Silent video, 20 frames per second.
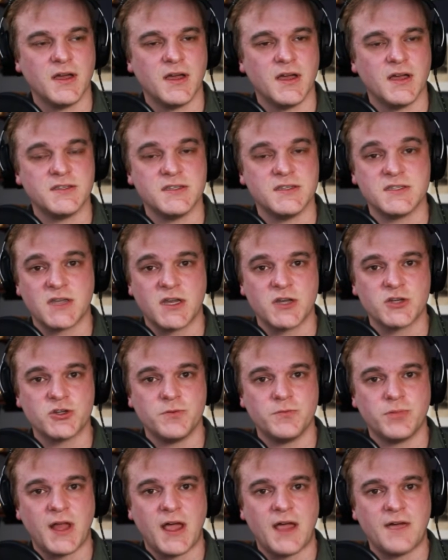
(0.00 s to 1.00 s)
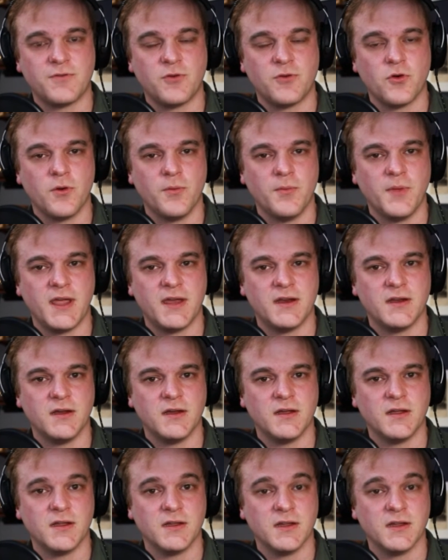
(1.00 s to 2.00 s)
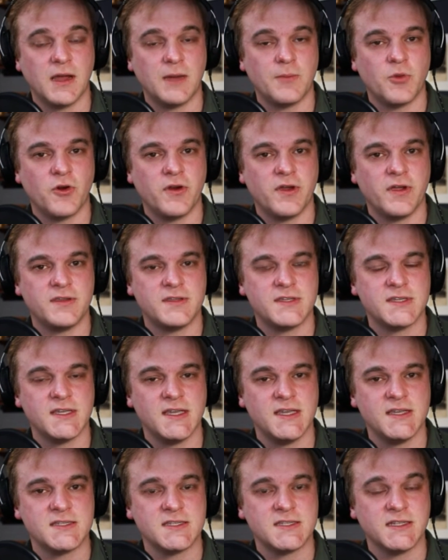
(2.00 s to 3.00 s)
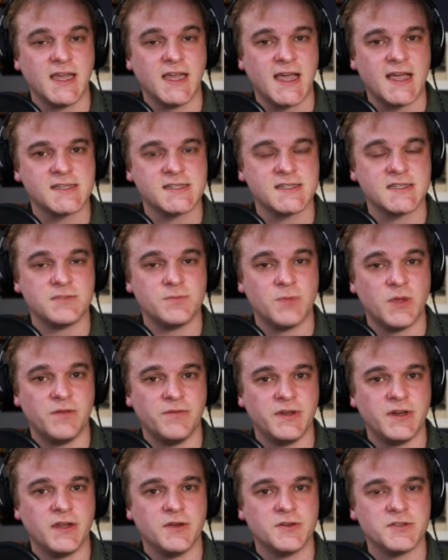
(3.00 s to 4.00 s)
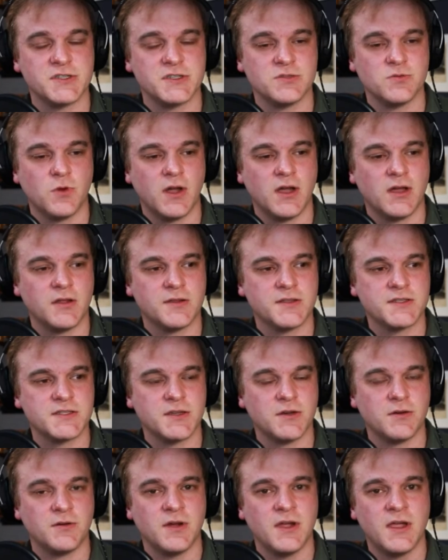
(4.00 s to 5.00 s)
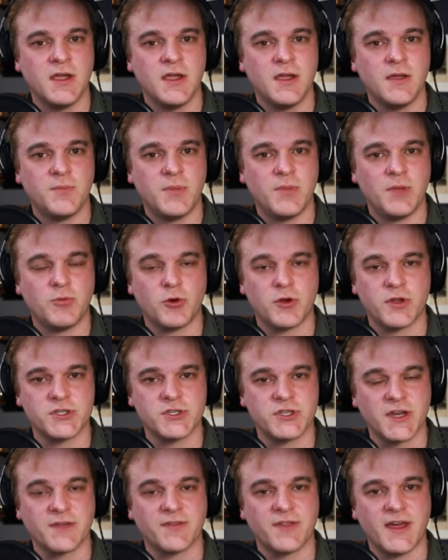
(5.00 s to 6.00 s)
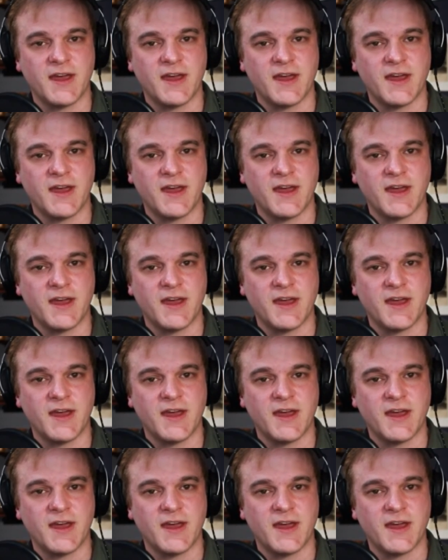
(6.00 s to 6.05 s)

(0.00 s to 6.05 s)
a discussion platform and a, a, library to easily access my videos as well. So people could check that